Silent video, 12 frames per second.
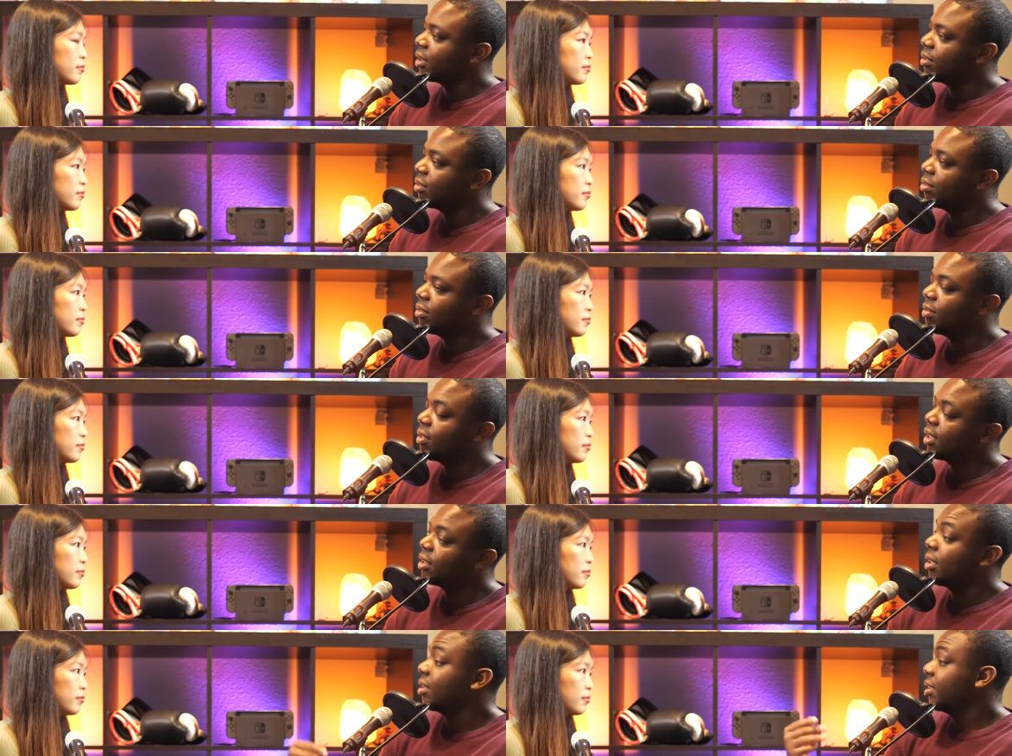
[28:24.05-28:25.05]
Speaker 1: It
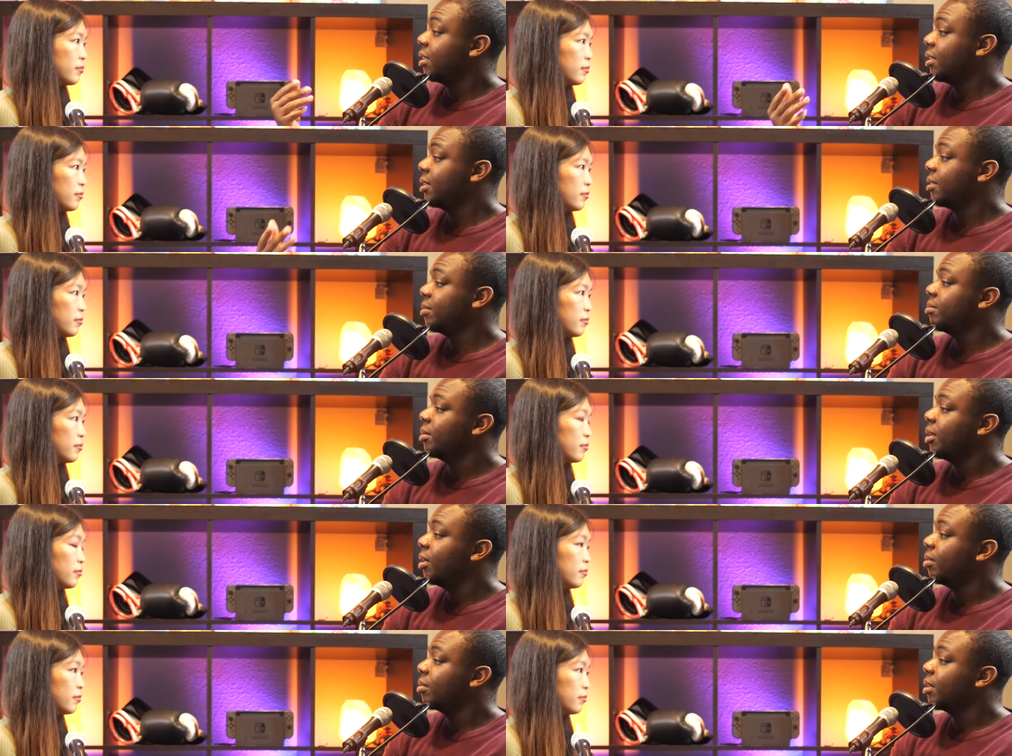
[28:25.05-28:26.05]
affects on the you
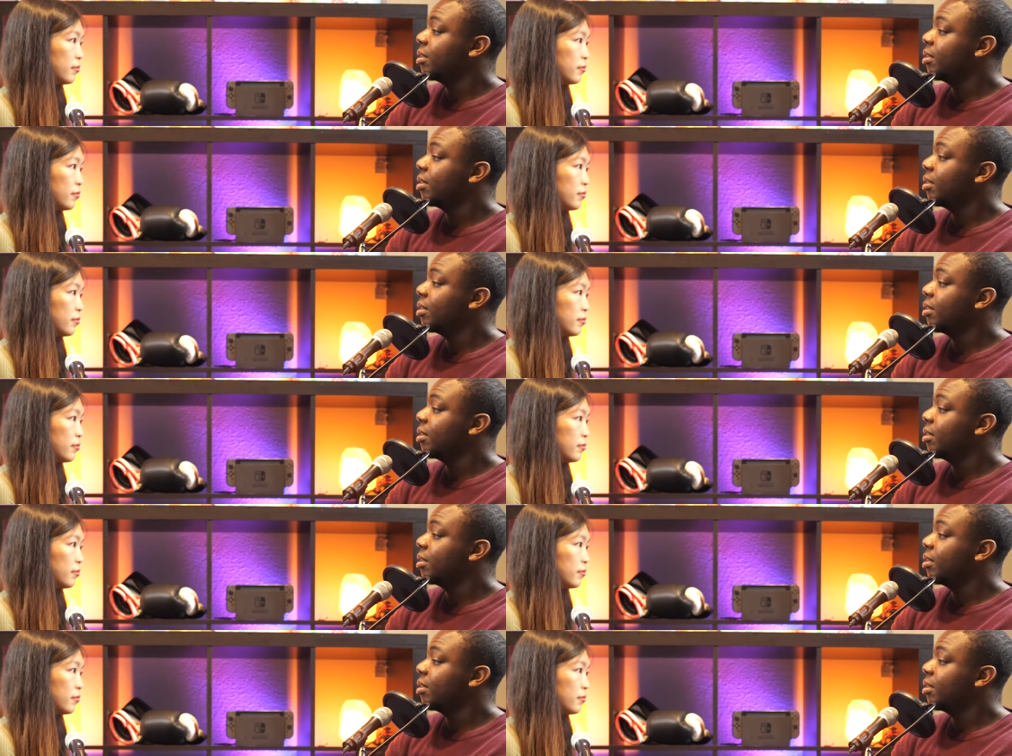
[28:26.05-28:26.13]
know